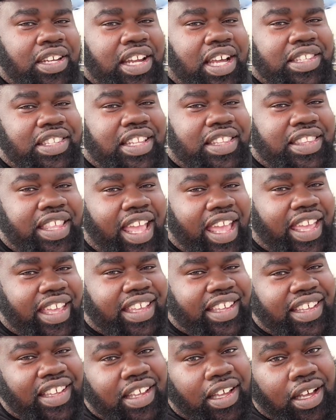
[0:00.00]
Another day,
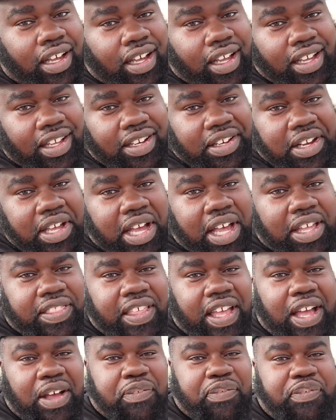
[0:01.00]

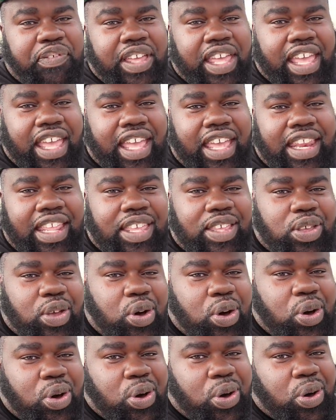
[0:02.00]
another
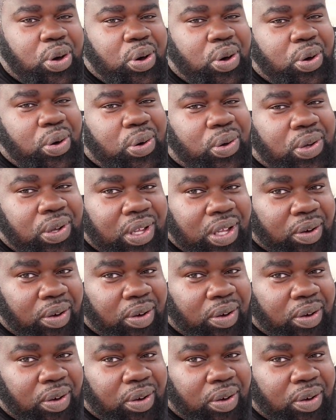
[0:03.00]
video.